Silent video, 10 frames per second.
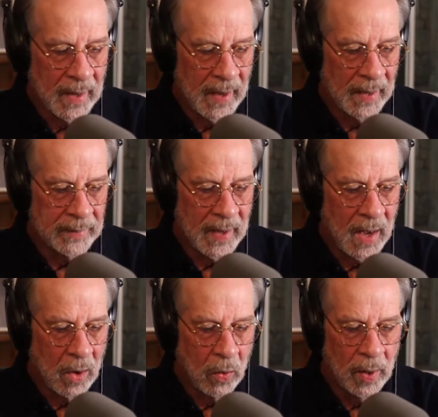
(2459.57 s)
and
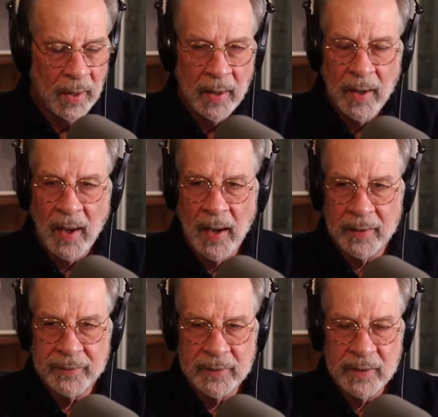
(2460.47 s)
how
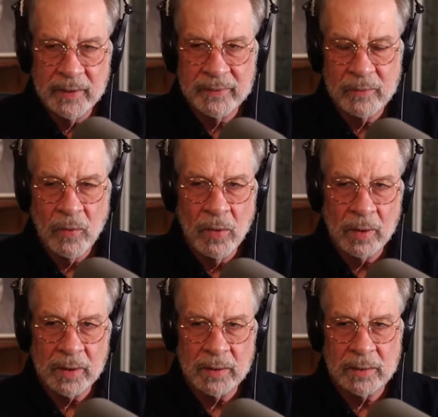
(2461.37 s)
at the end of the
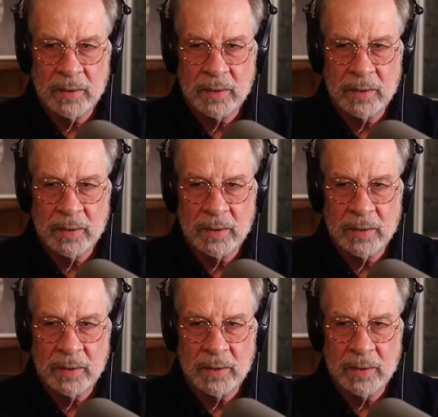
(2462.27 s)
war,